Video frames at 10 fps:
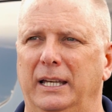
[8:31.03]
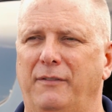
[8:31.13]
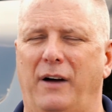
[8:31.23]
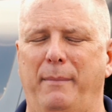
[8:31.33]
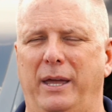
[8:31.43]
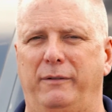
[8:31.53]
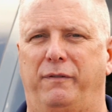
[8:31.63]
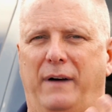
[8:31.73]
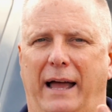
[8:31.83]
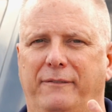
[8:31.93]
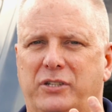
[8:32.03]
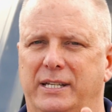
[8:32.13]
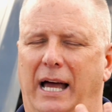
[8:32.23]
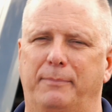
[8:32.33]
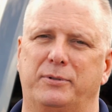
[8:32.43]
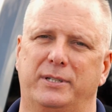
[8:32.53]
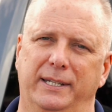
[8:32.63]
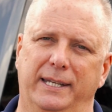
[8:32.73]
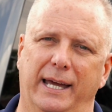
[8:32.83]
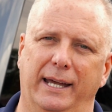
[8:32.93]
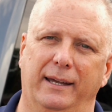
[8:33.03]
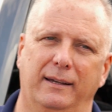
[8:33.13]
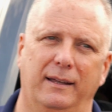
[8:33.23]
If I made 5 stops today,